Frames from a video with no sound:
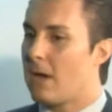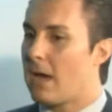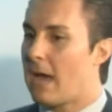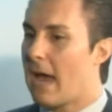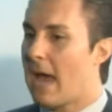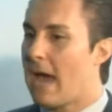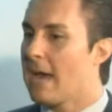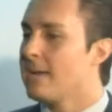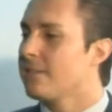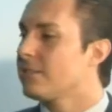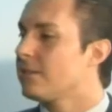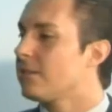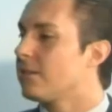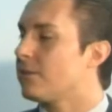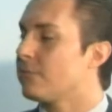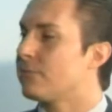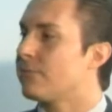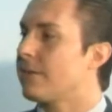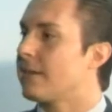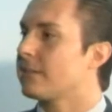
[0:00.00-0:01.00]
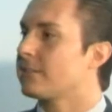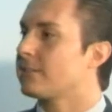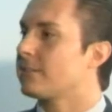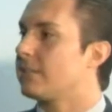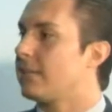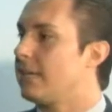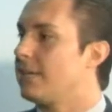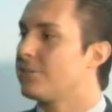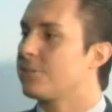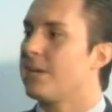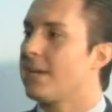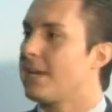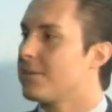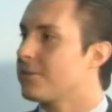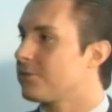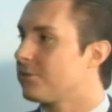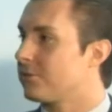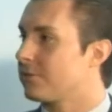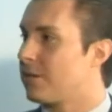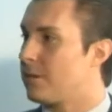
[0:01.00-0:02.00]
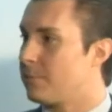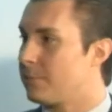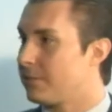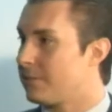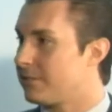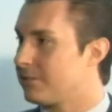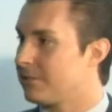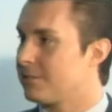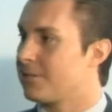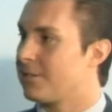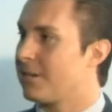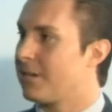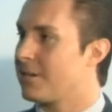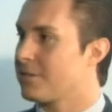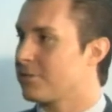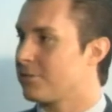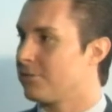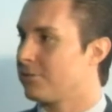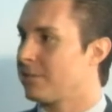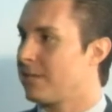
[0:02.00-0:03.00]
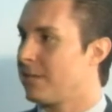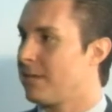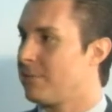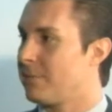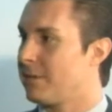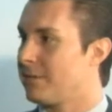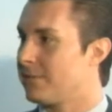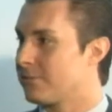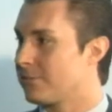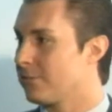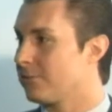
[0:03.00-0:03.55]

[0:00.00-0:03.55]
How does it affect international companies, international campaigns?